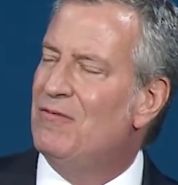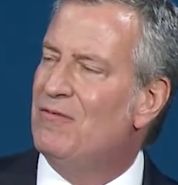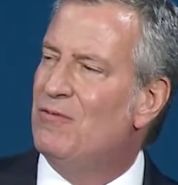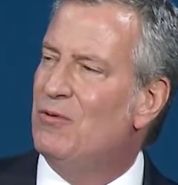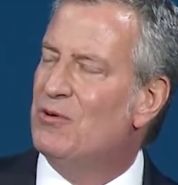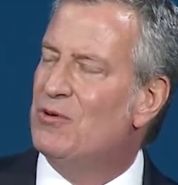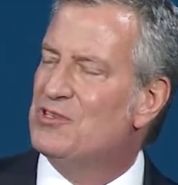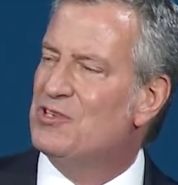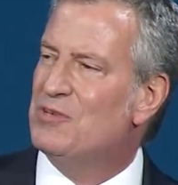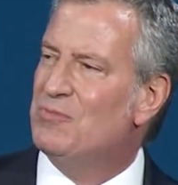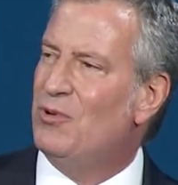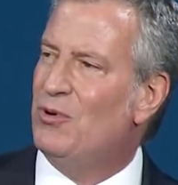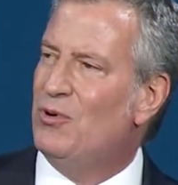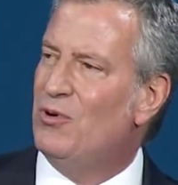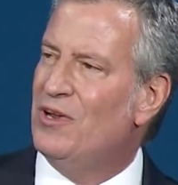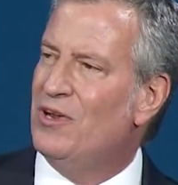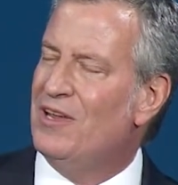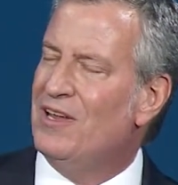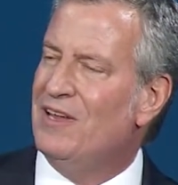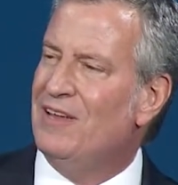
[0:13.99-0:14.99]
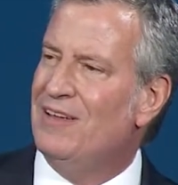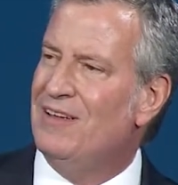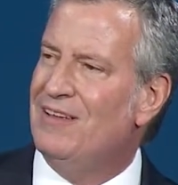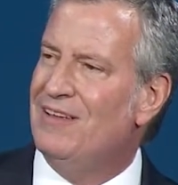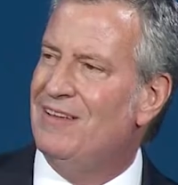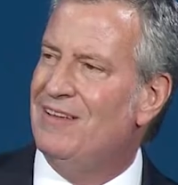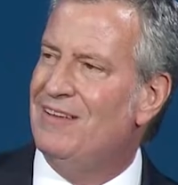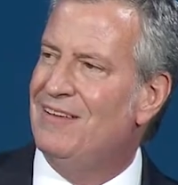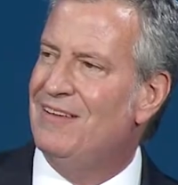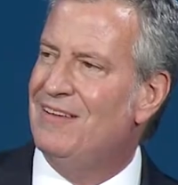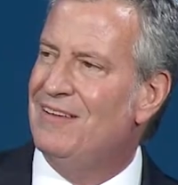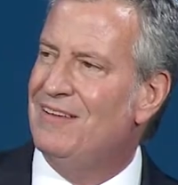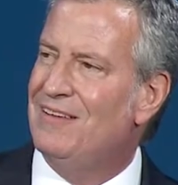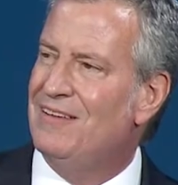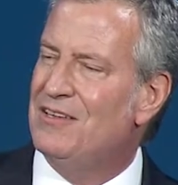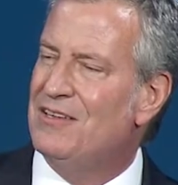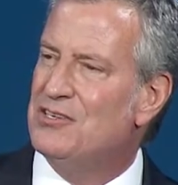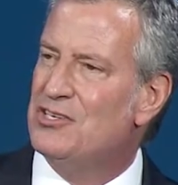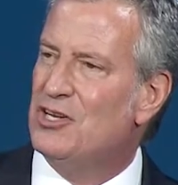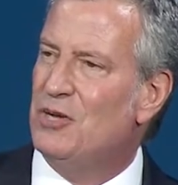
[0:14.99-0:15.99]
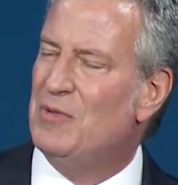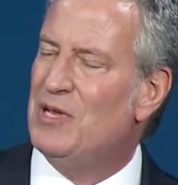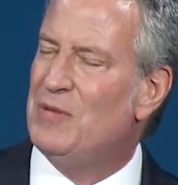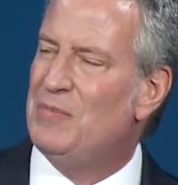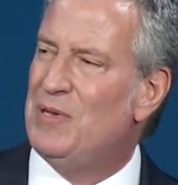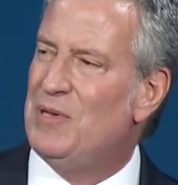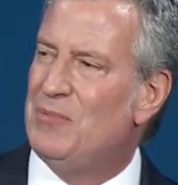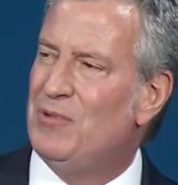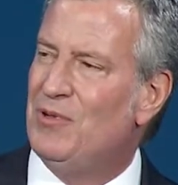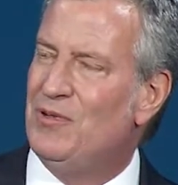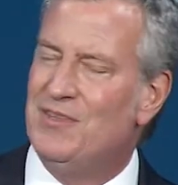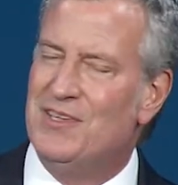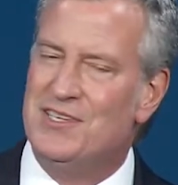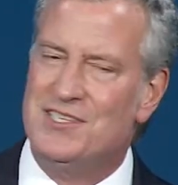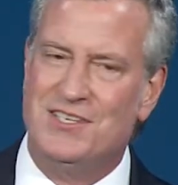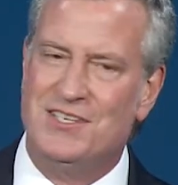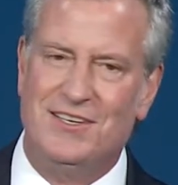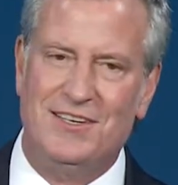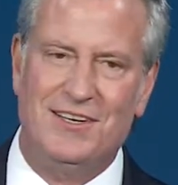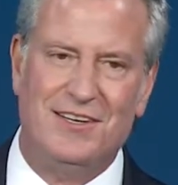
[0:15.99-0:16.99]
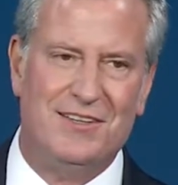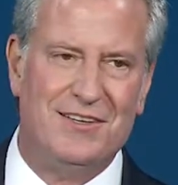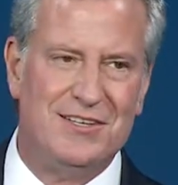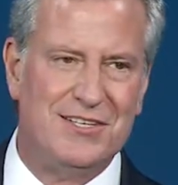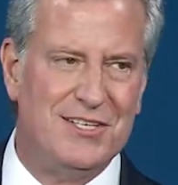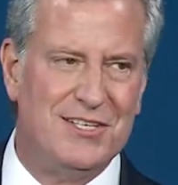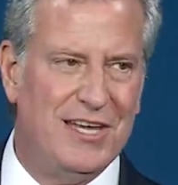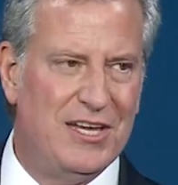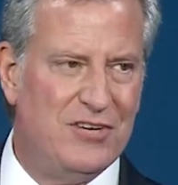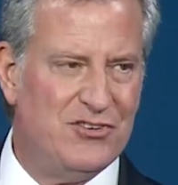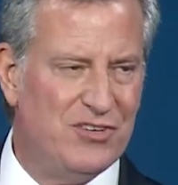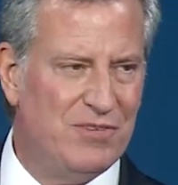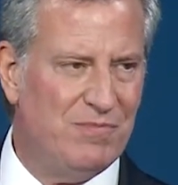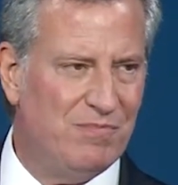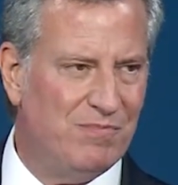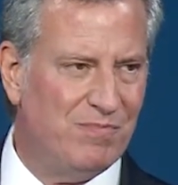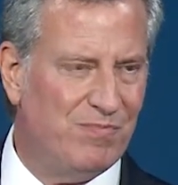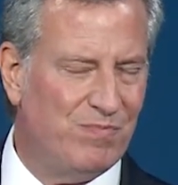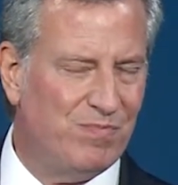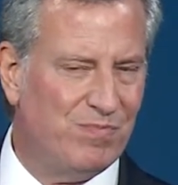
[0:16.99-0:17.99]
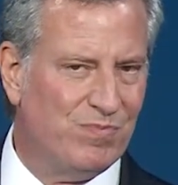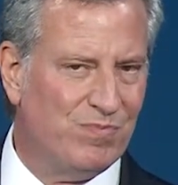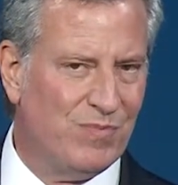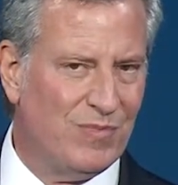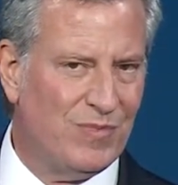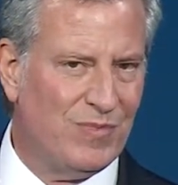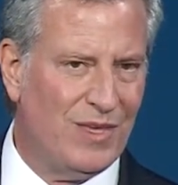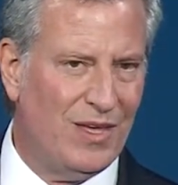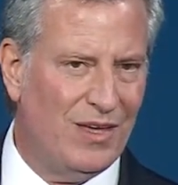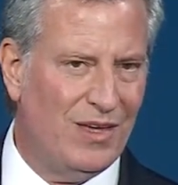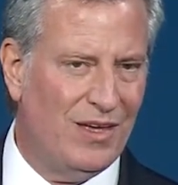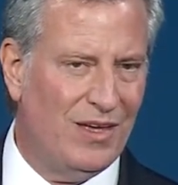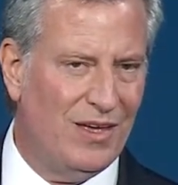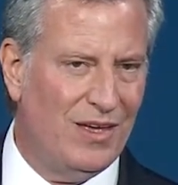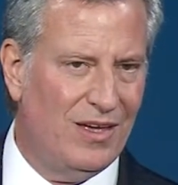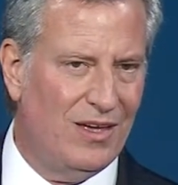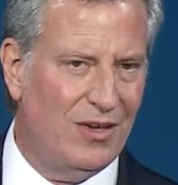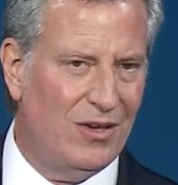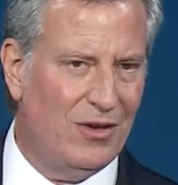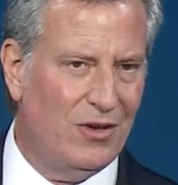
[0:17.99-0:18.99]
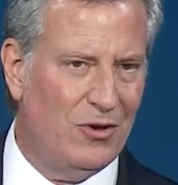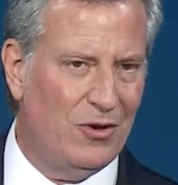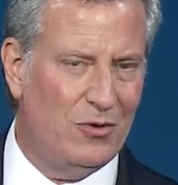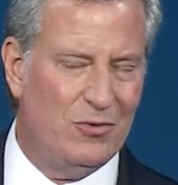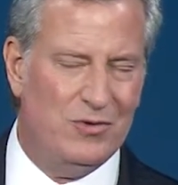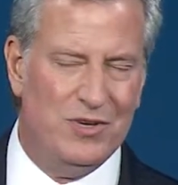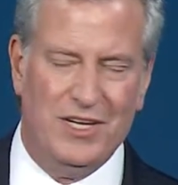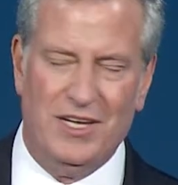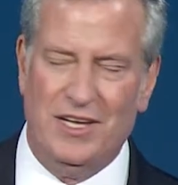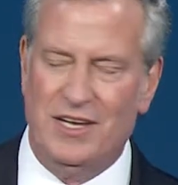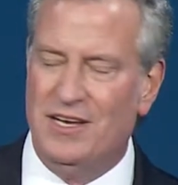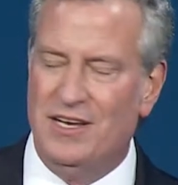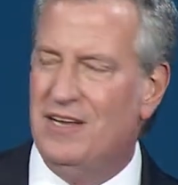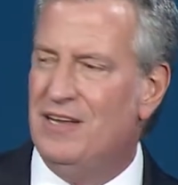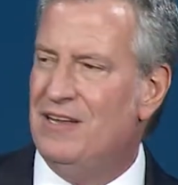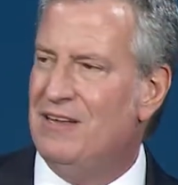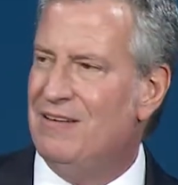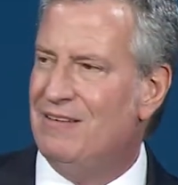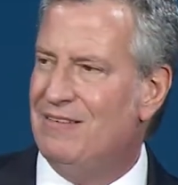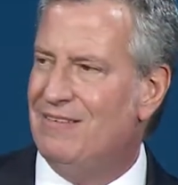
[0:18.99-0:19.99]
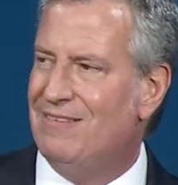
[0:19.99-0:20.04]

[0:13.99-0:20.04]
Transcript: for supporting so many people in this city and this nation who needed